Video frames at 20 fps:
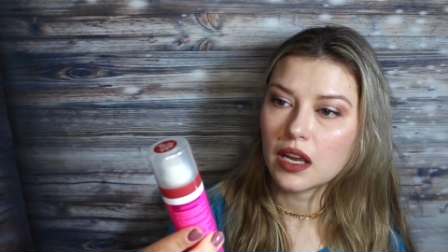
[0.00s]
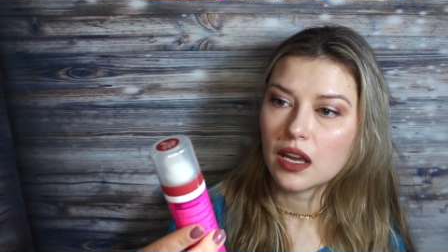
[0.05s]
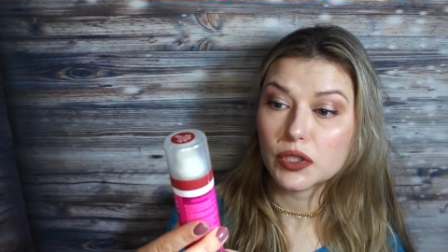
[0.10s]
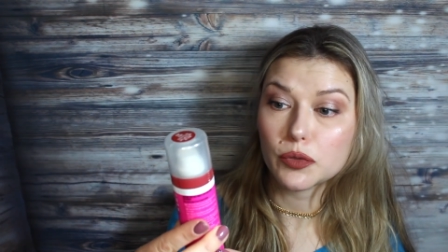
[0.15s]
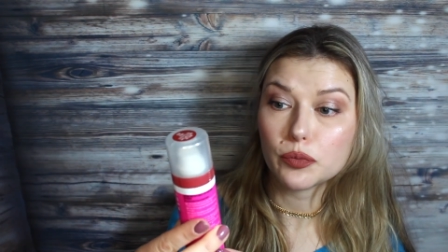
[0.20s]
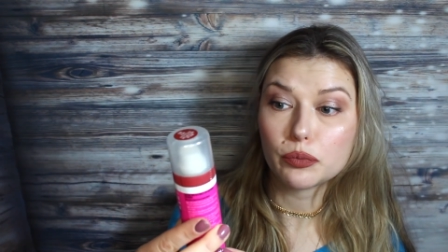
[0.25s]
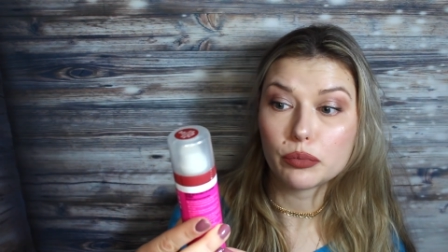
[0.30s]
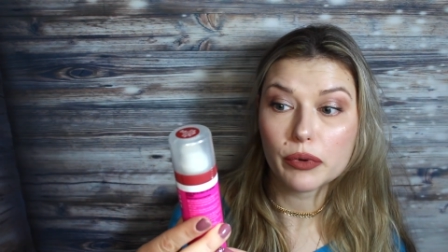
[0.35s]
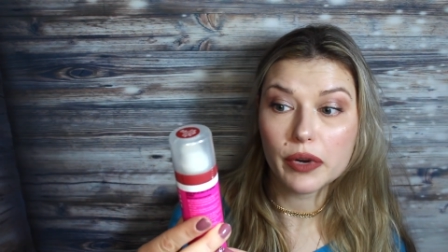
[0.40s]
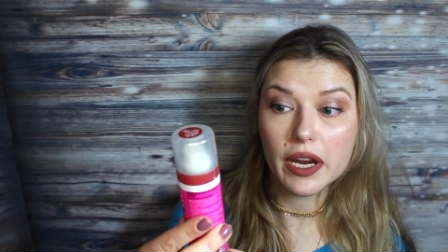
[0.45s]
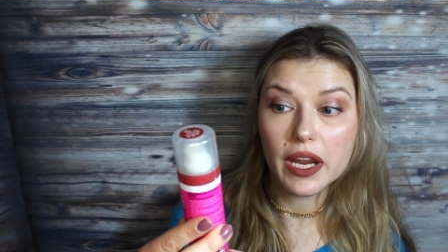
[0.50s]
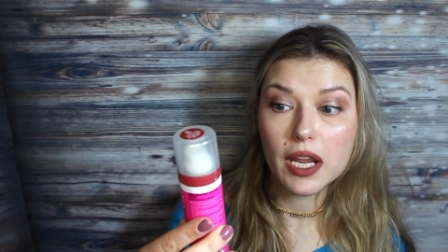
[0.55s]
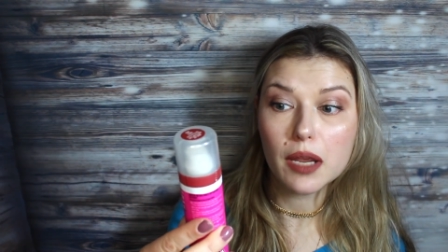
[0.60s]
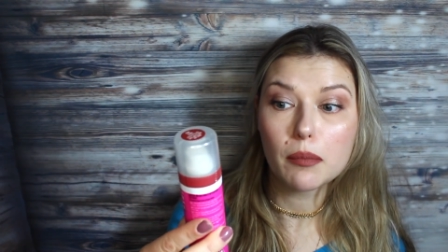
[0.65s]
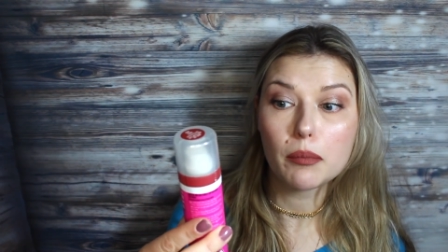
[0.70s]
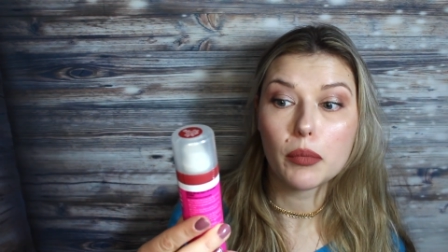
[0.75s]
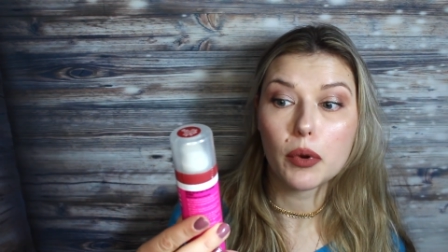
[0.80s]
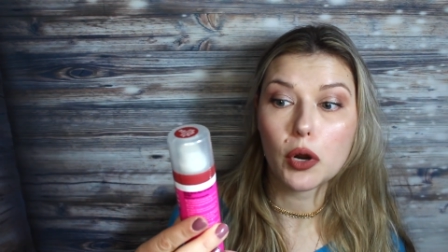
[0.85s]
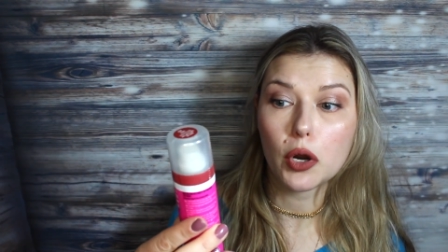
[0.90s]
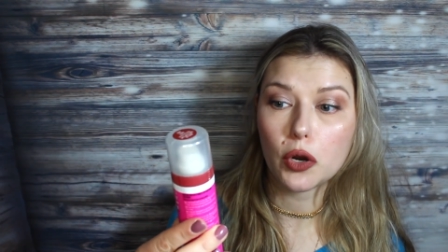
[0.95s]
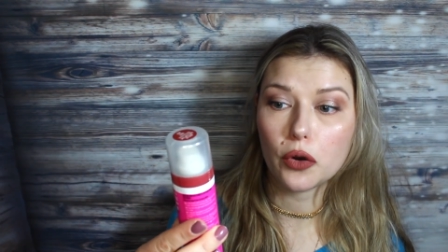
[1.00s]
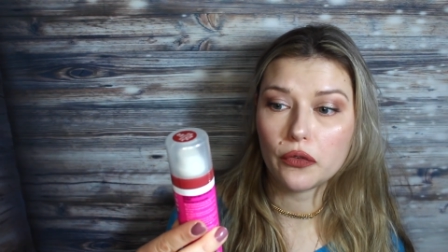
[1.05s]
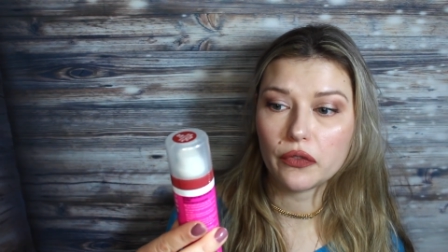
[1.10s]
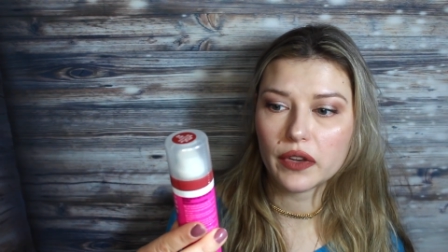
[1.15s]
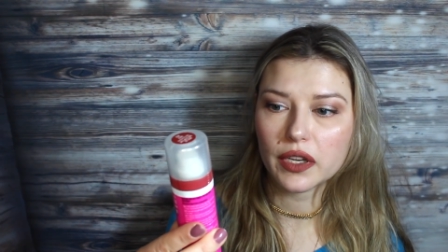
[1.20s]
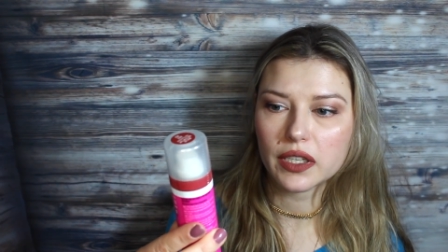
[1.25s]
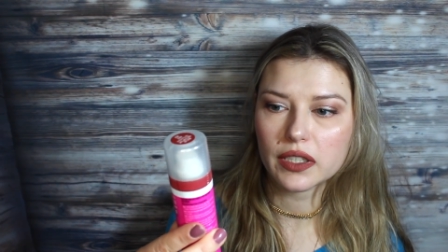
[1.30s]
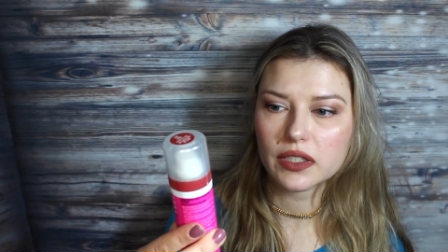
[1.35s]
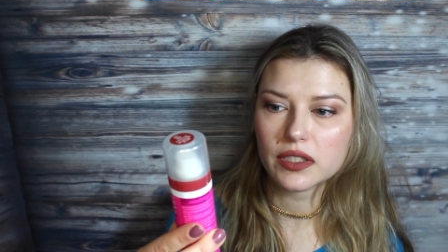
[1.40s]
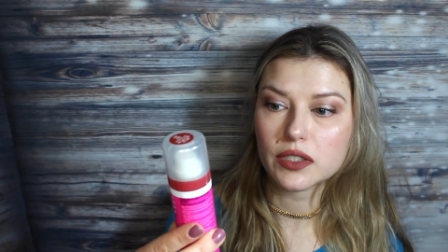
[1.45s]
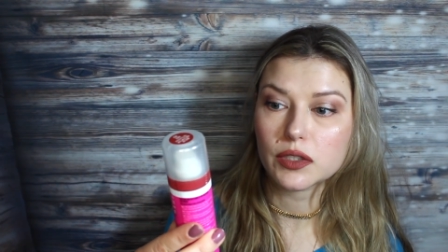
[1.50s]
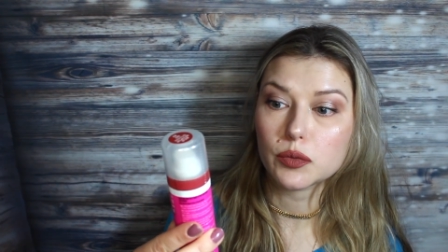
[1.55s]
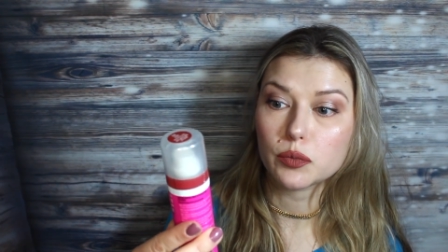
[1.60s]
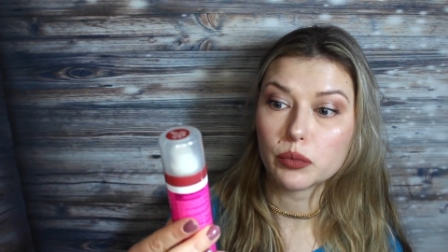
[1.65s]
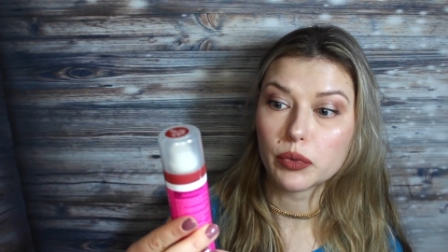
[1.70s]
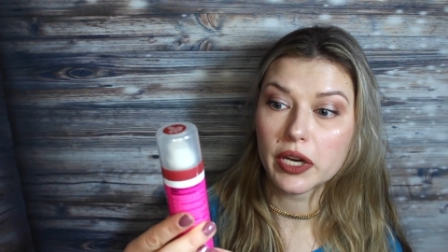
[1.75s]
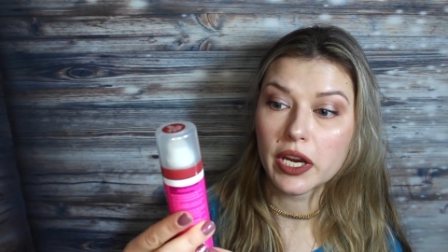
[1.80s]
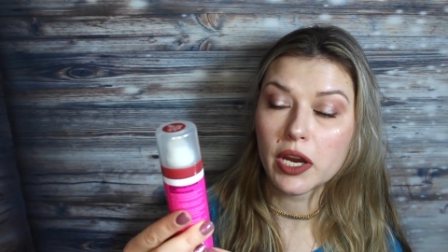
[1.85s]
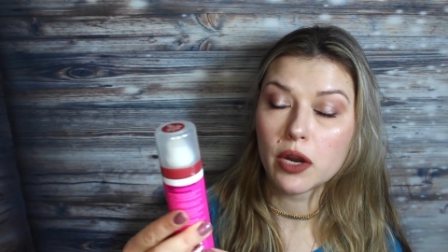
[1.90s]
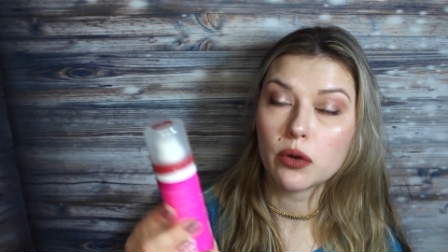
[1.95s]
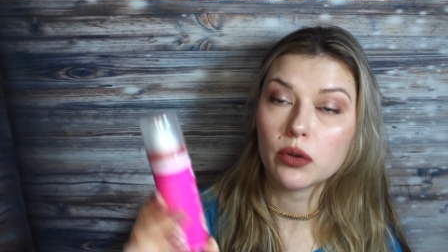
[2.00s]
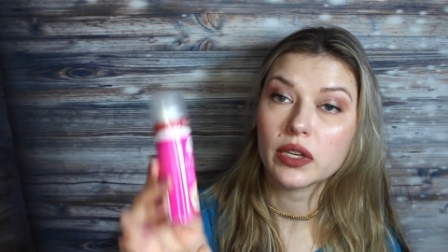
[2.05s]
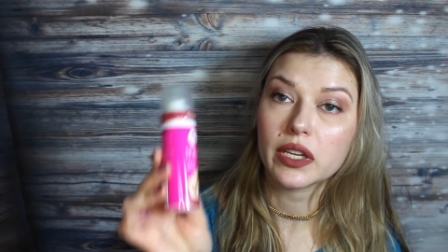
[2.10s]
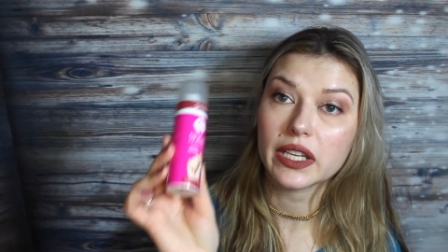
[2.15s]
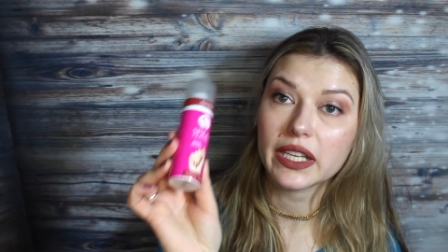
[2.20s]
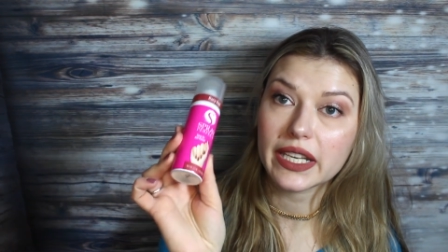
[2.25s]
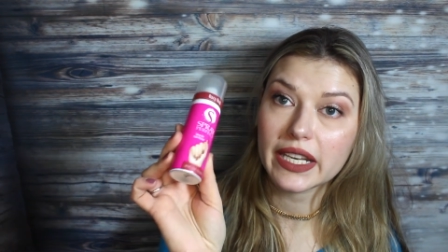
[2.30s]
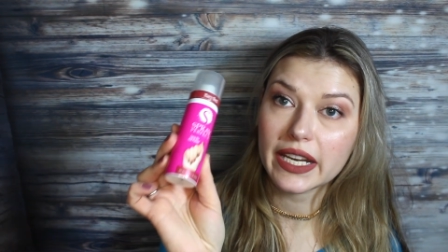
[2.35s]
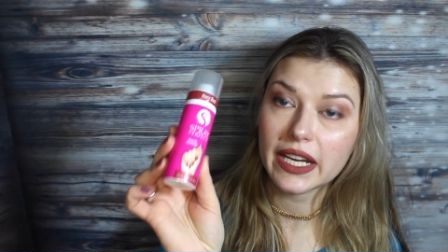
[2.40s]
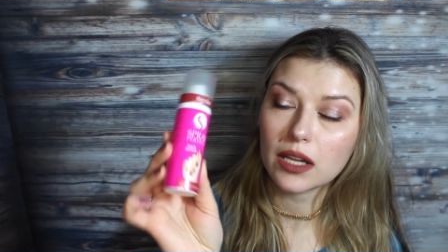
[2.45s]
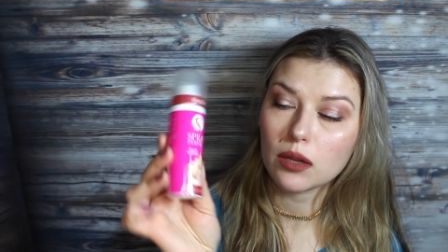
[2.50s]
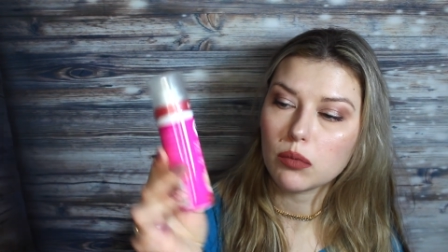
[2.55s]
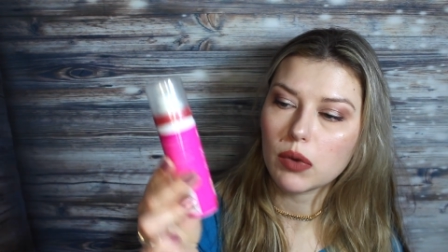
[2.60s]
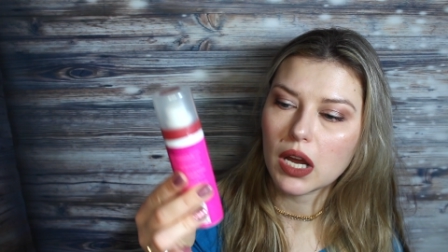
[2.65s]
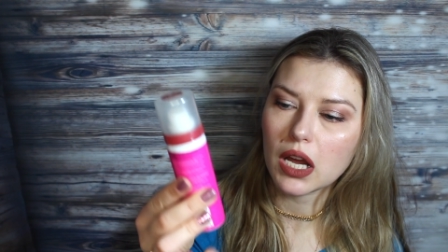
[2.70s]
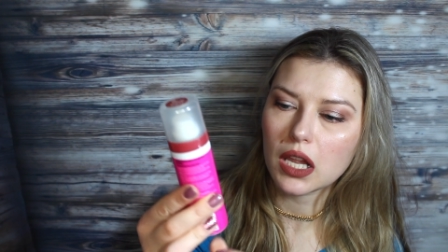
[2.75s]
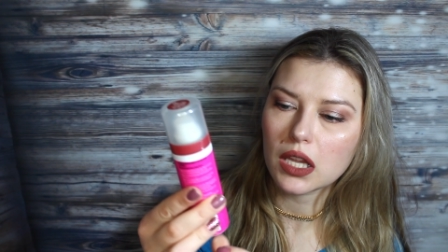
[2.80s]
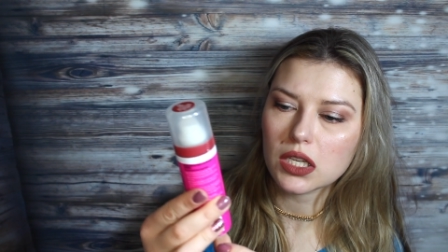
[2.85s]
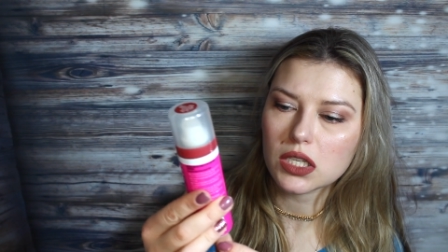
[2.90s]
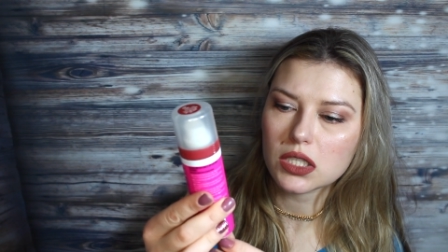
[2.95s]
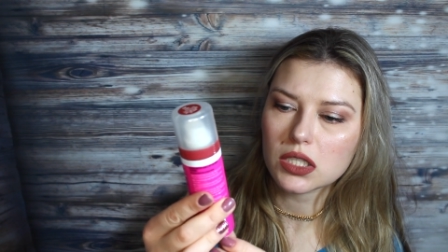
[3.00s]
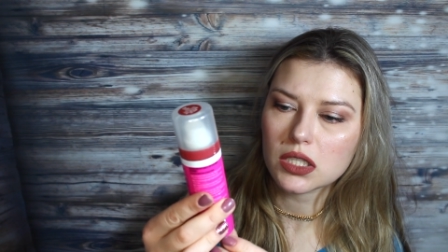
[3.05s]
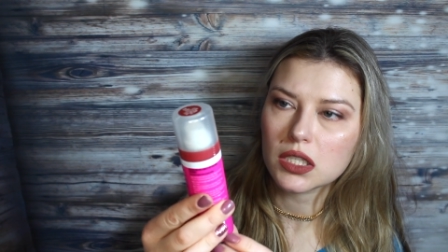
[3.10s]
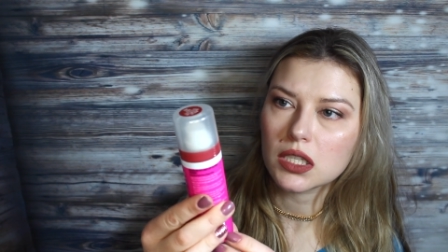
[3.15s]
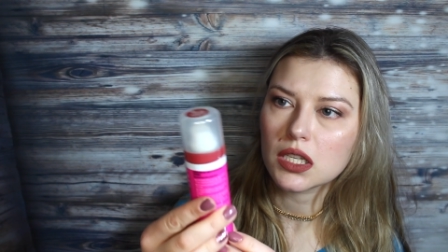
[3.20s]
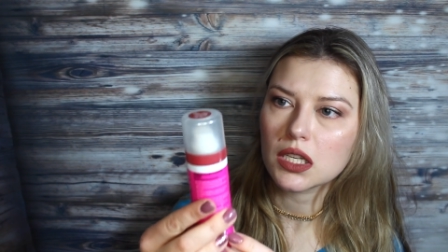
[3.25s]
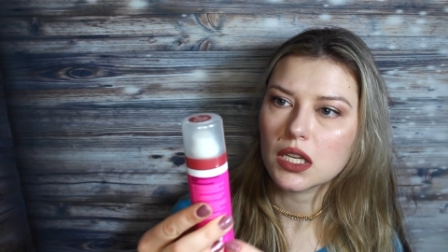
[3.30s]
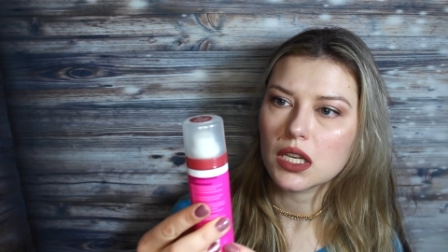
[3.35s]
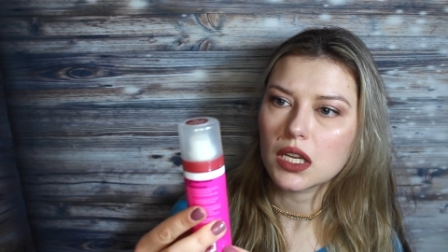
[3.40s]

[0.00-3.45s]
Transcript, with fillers: Spray Perfect Spray On Nail Polish